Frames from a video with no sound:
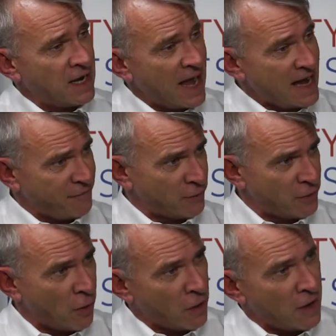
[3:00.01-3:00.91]
Lankford
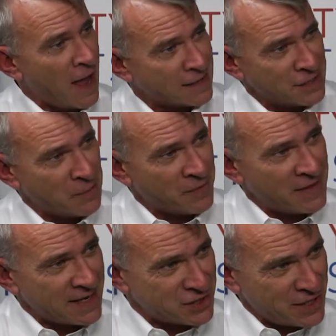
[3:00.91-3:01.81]
are locked up in
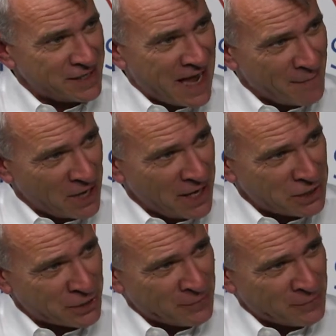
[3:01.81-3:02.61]
that Senate nomination.